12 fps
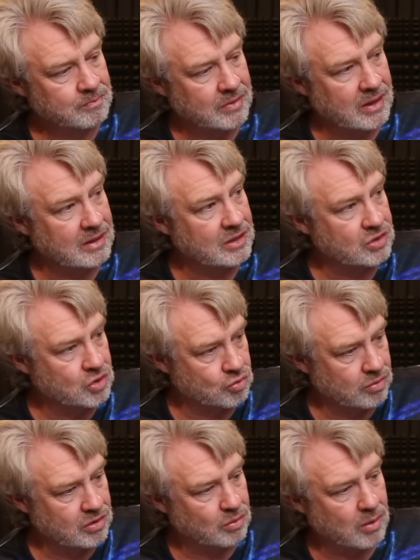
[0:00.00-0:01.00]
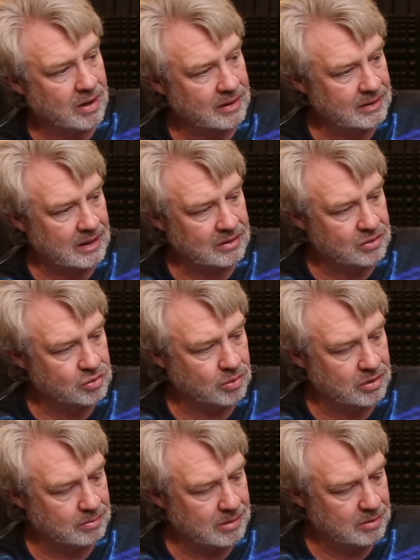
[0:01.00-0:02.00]
and then just run the wiring down to the
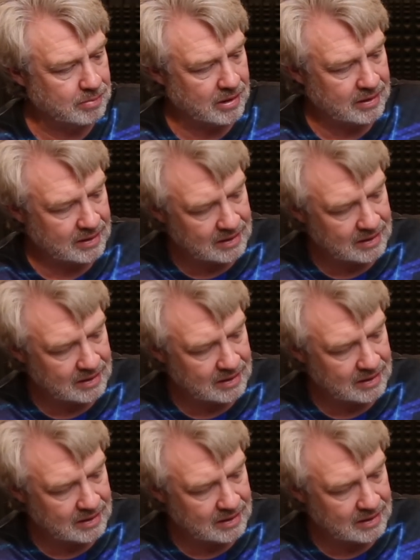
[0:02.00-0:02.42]
tweeter mid pod.